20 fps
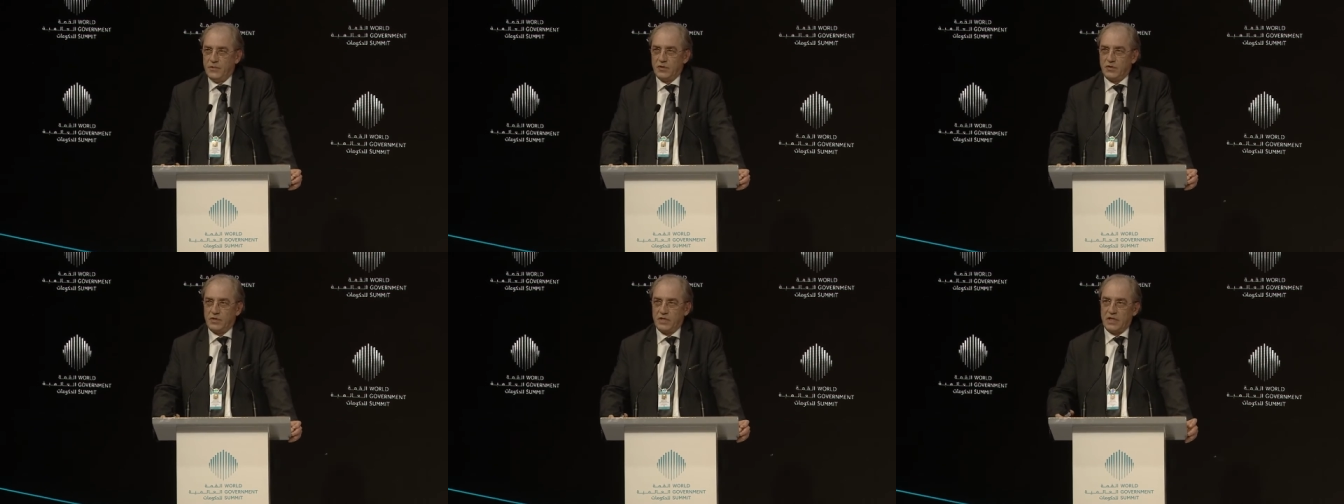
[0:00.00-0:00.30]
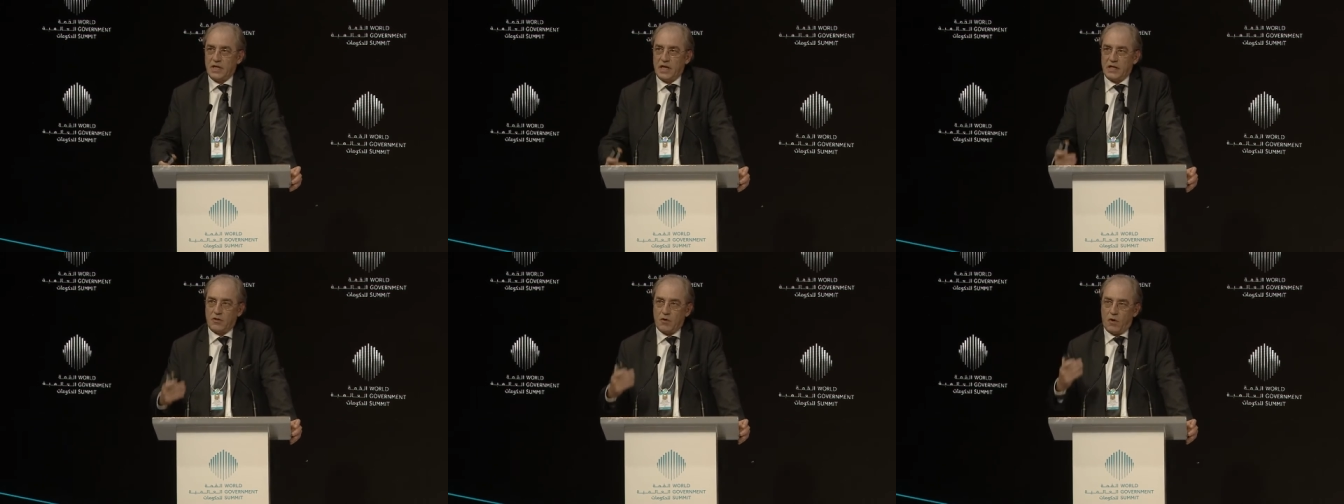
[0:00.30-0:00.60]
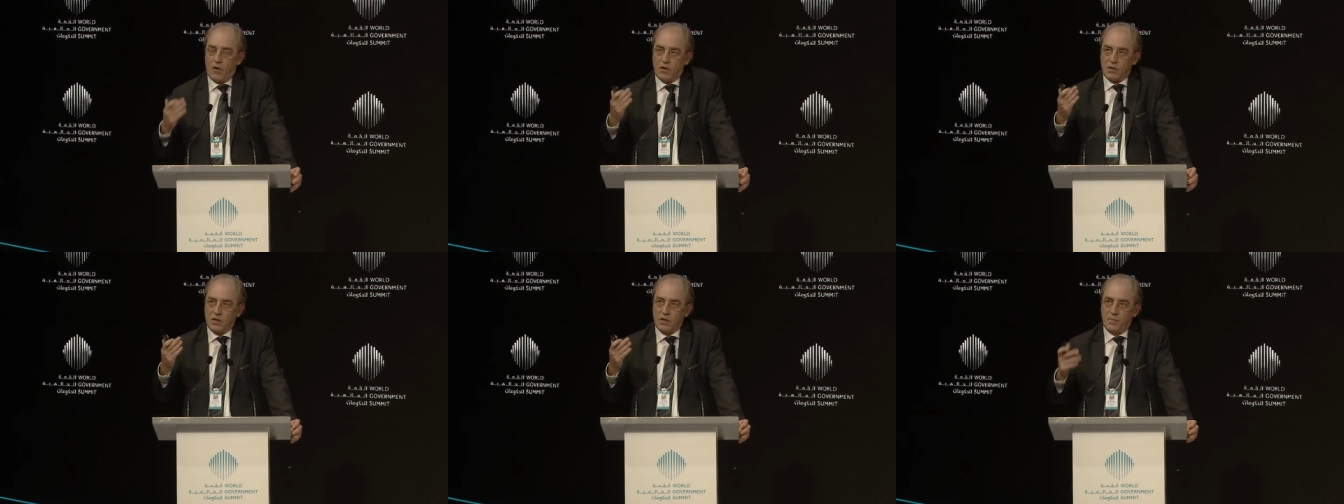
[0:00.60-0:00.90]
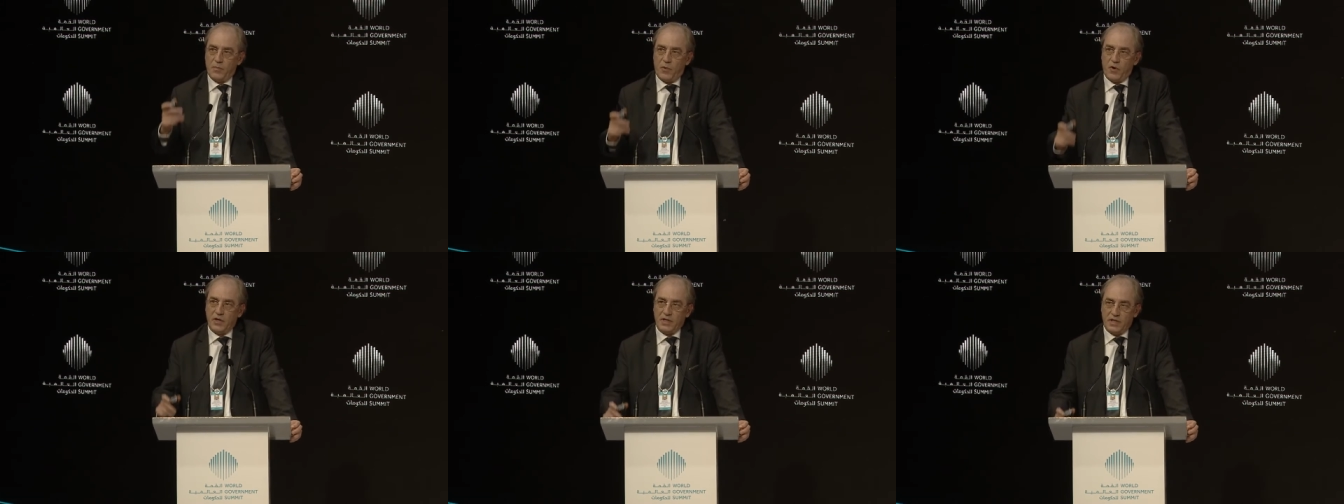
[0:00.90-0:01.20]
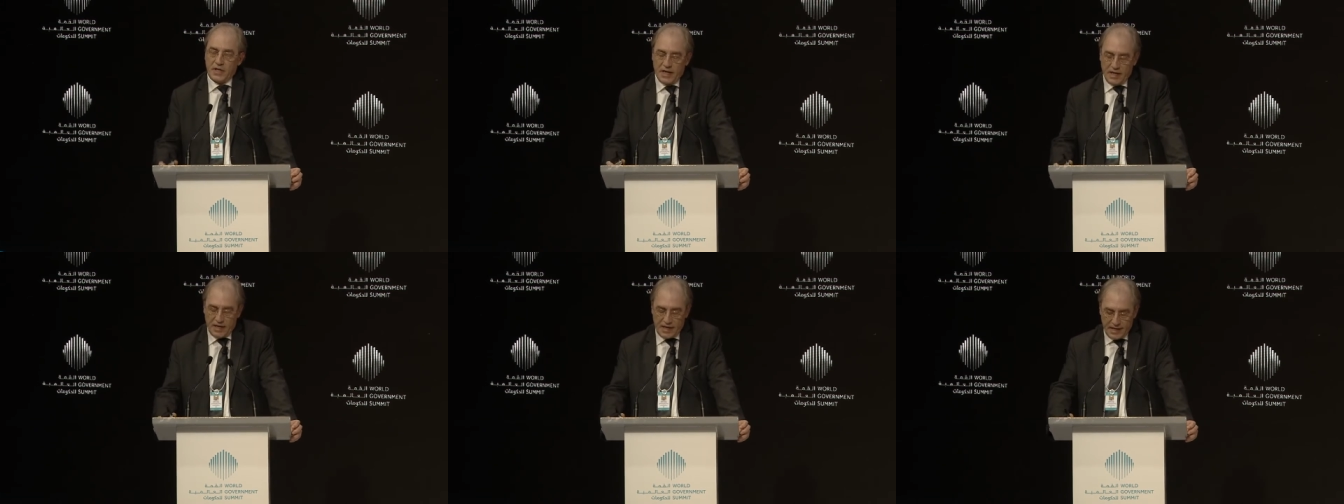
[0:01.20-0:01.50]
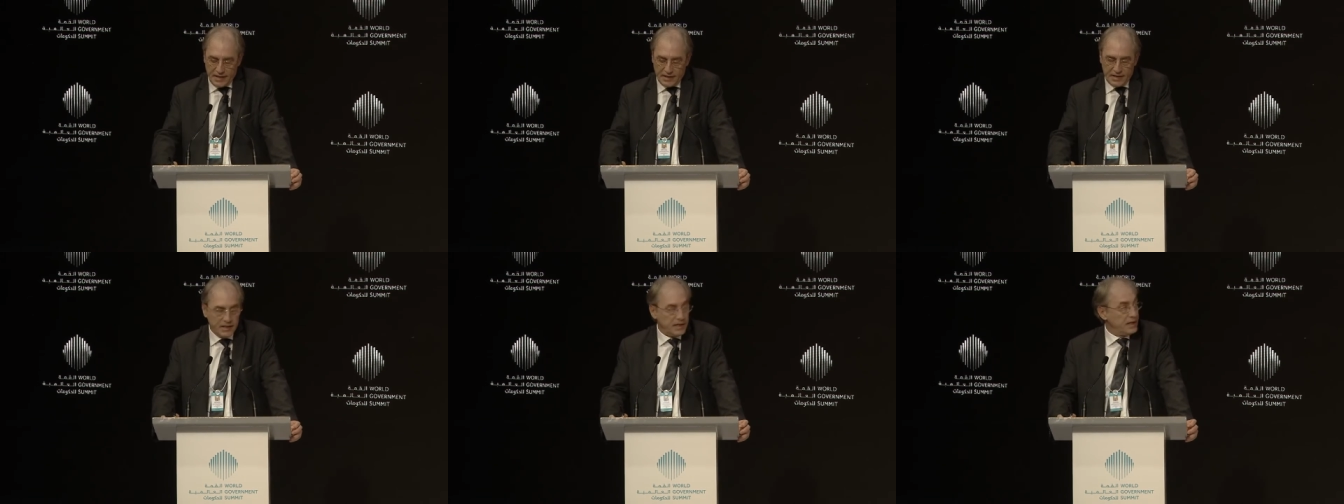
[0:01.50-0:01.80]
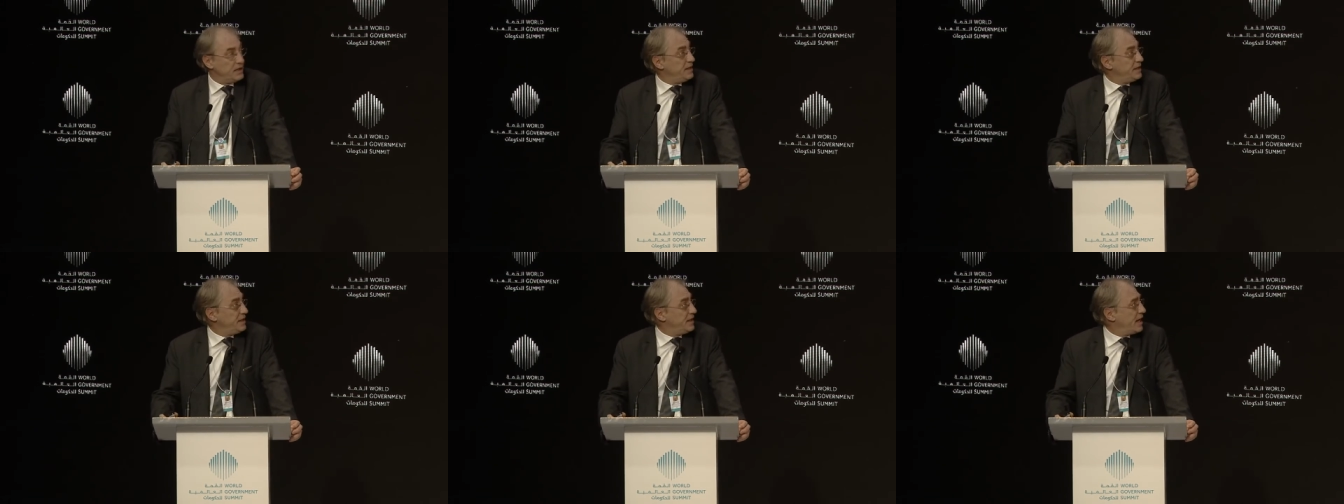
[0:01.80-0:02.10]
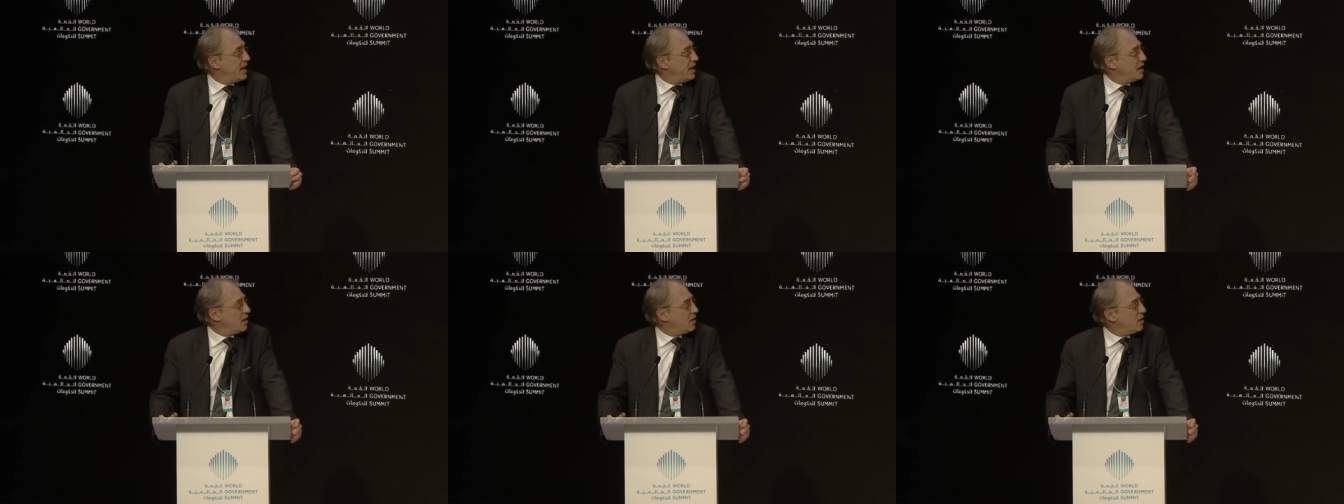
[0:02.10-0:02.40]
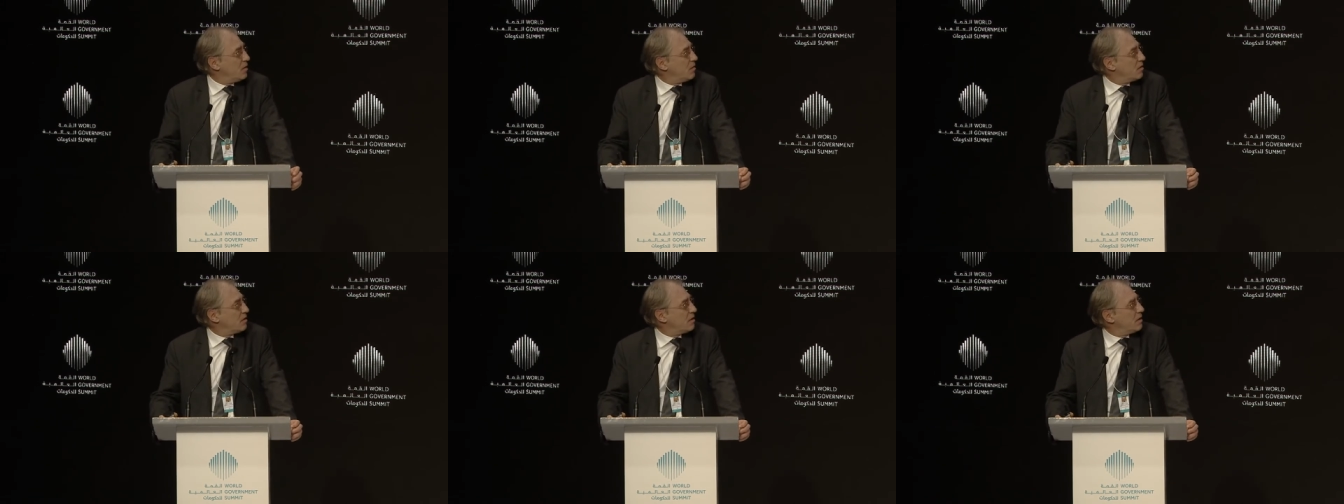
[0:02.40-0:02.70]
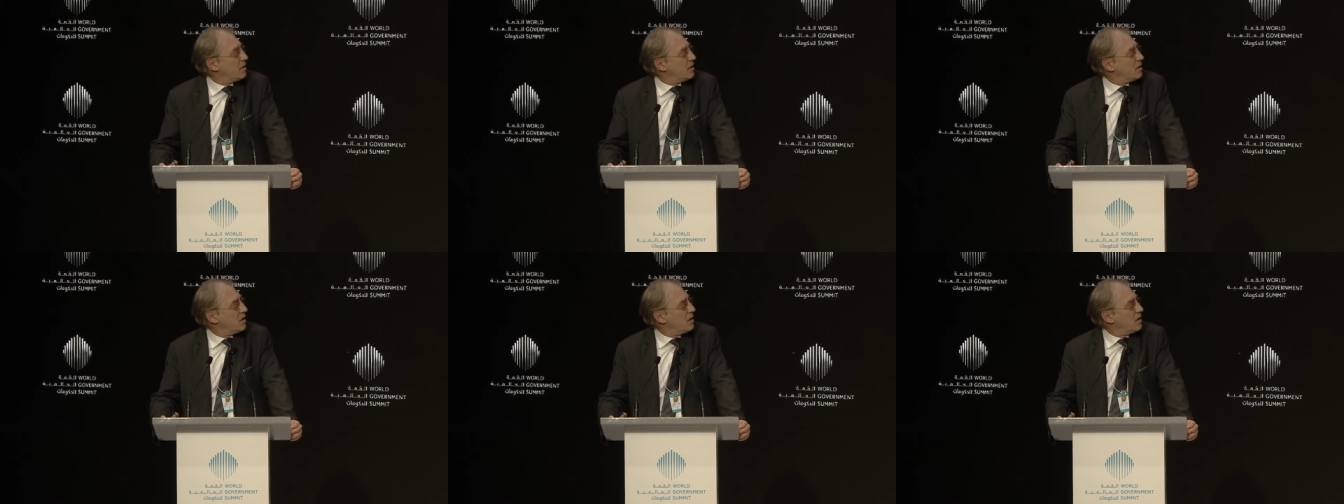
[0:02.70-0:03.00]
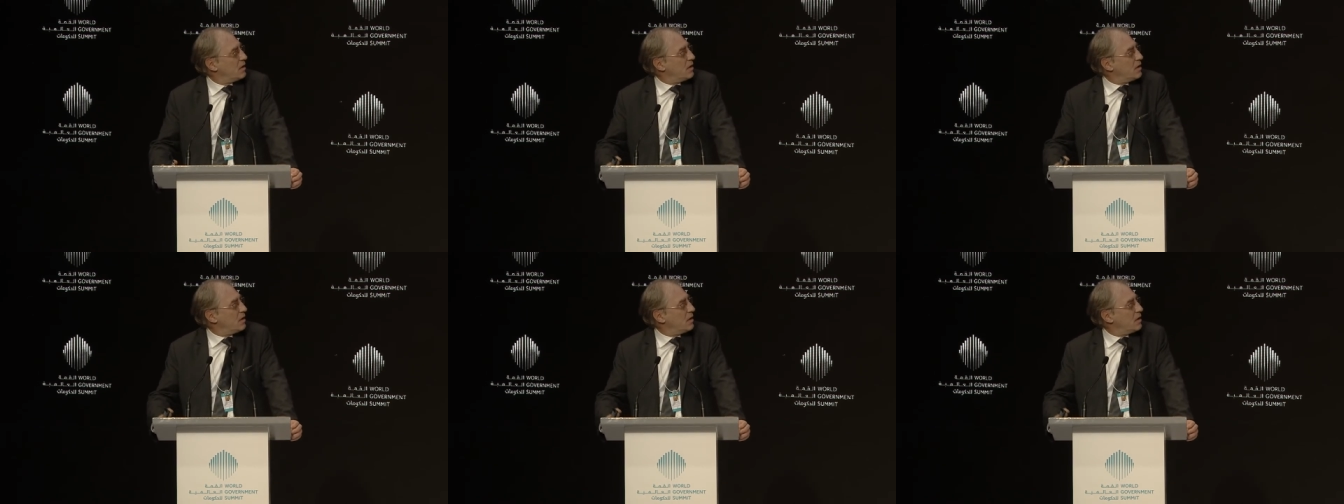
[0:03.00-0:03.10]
You see that all the points highlighted in yellow